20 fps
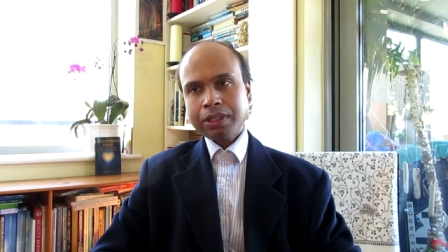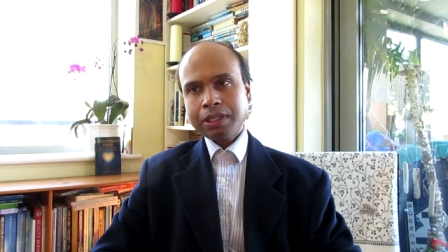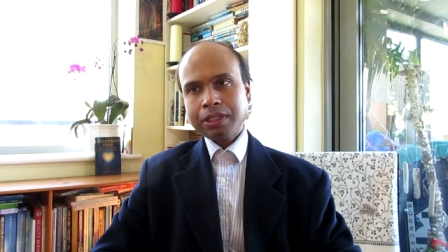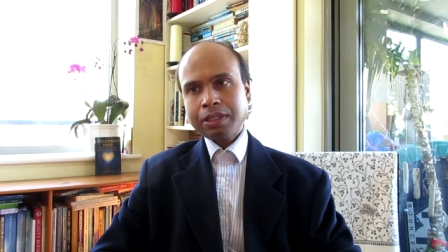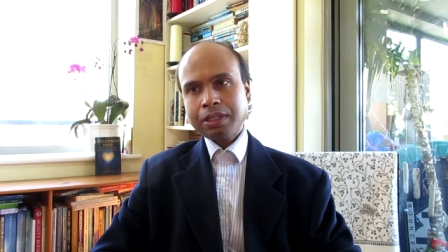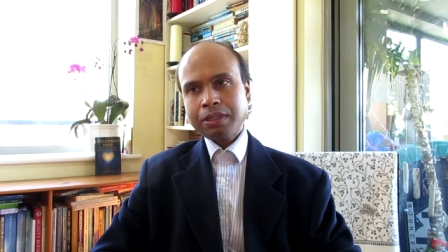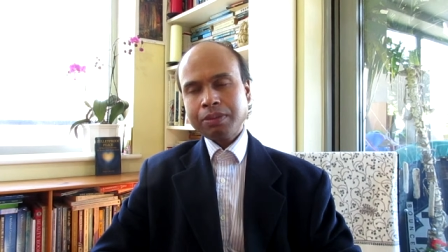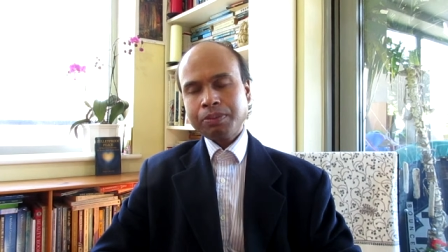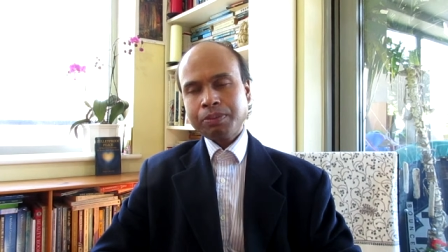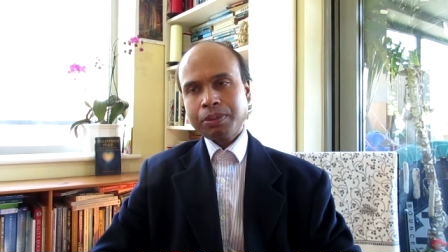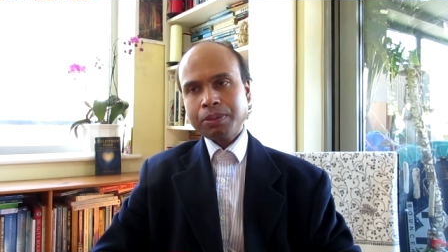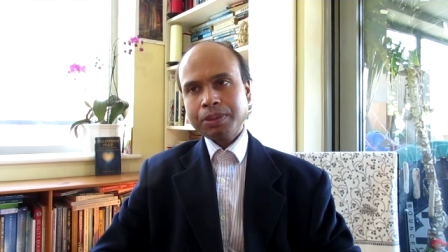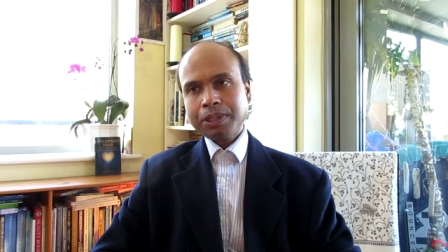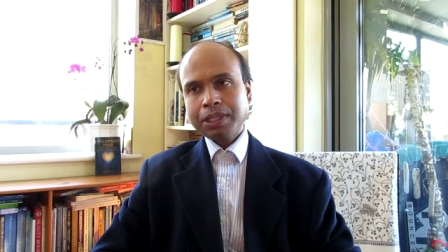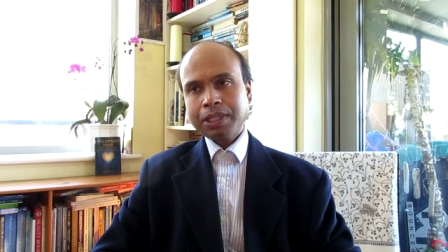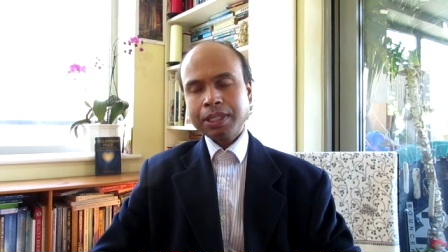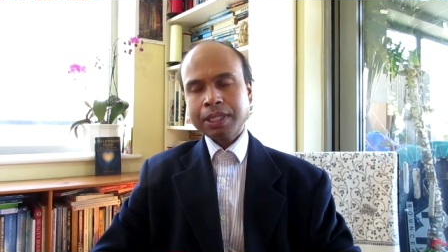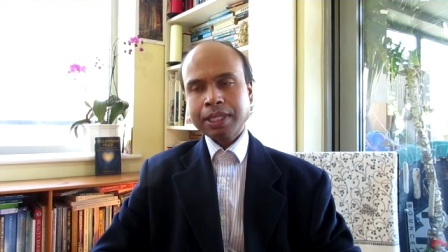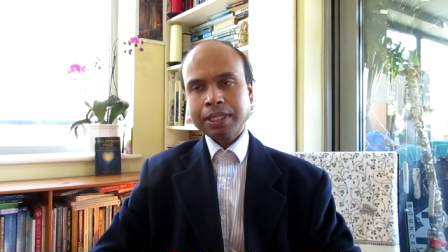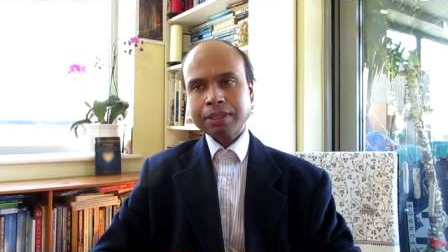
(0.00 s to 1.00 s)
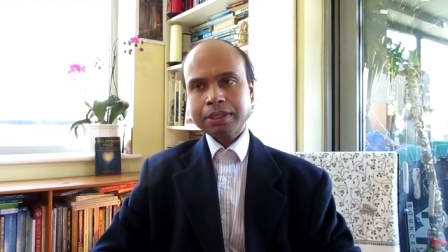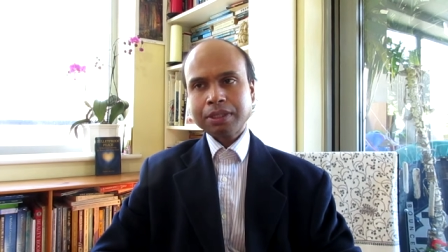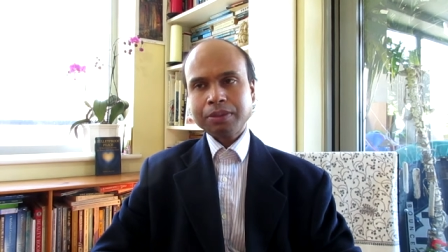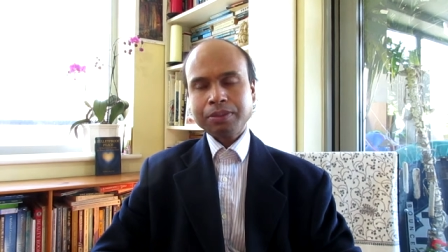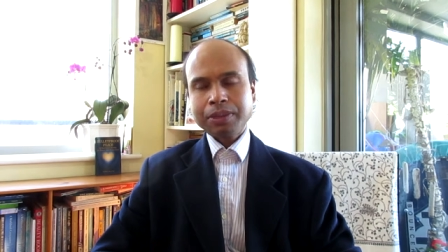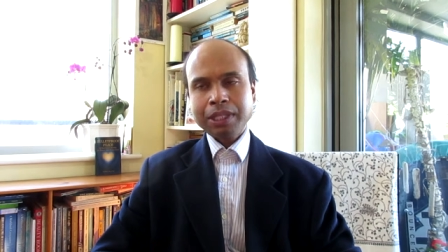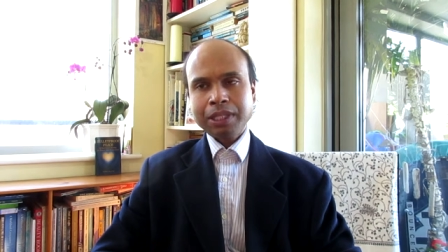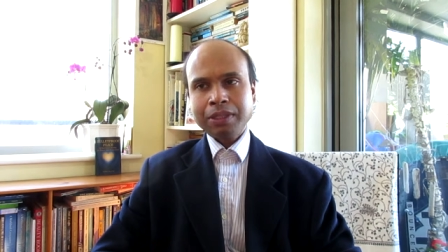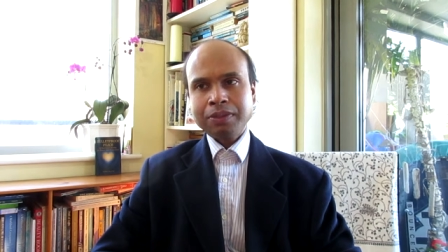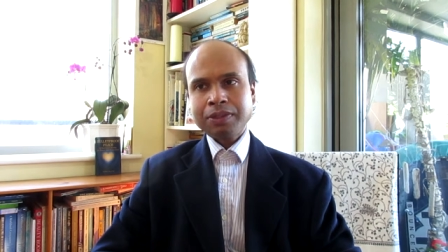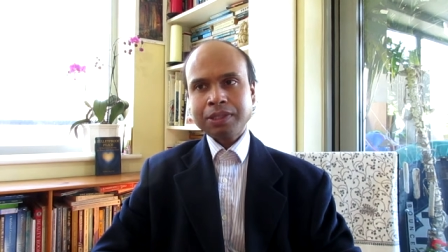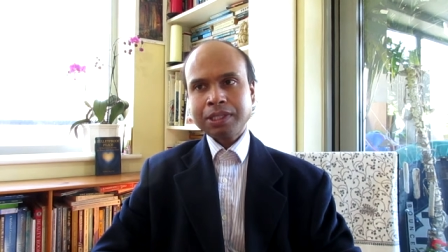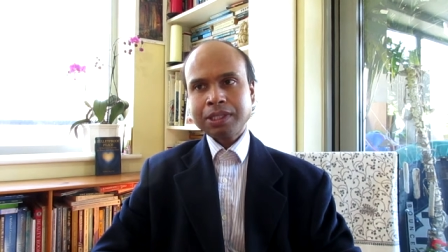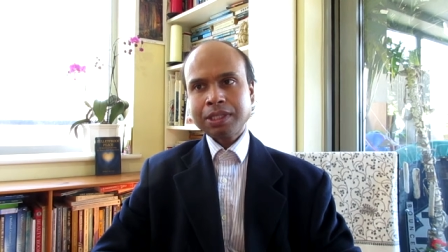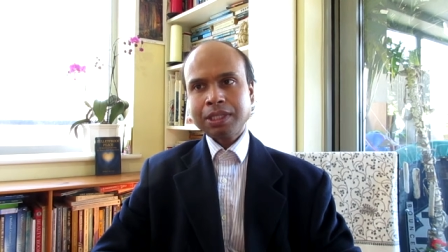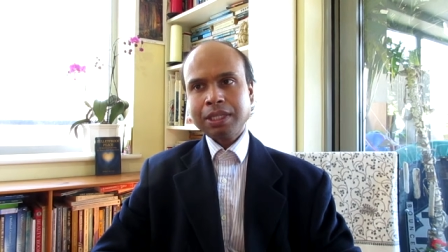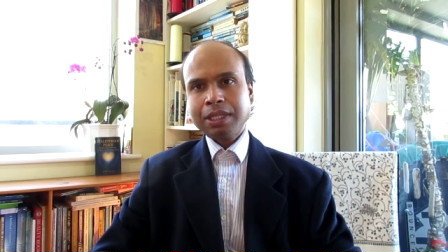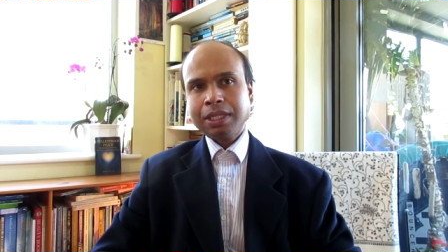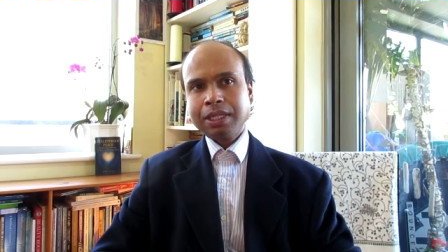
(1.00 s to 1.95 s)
I, I probably did the cancer beliefs.